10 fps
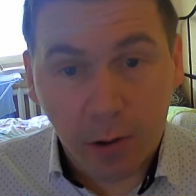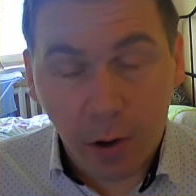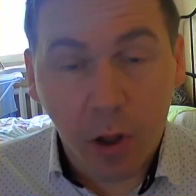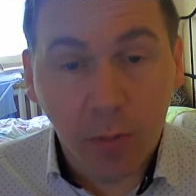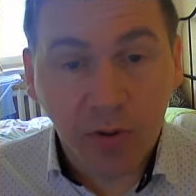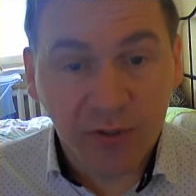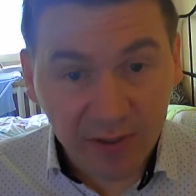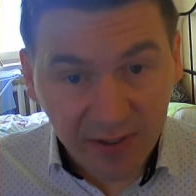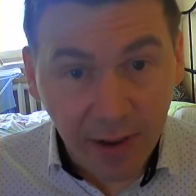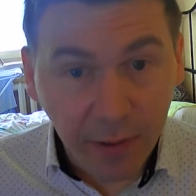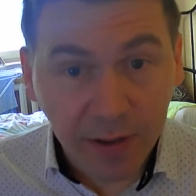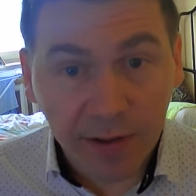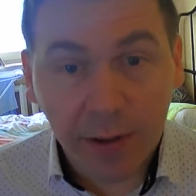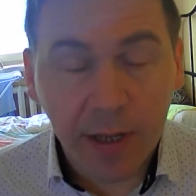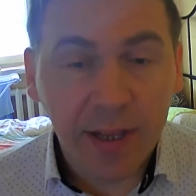almost 7
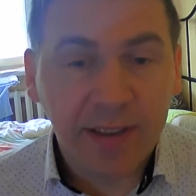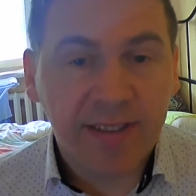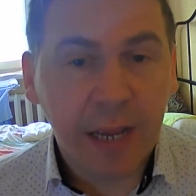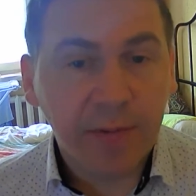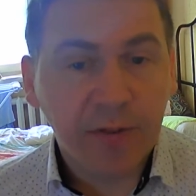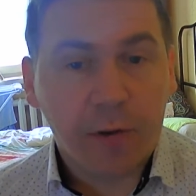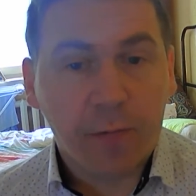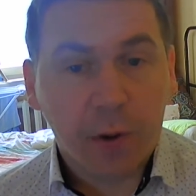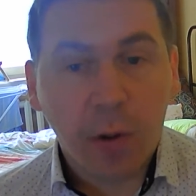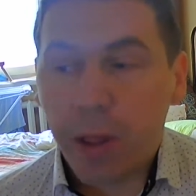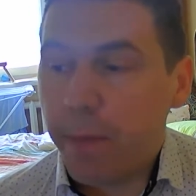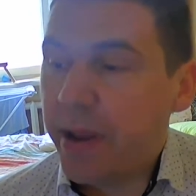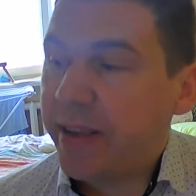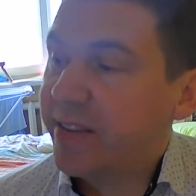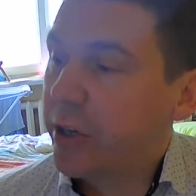steps of
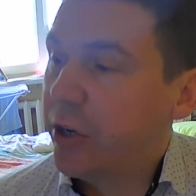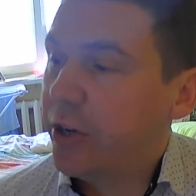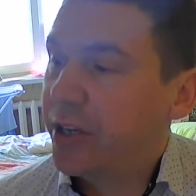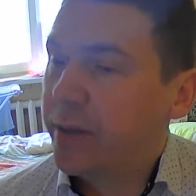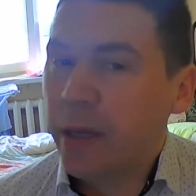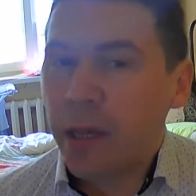problem-based learning.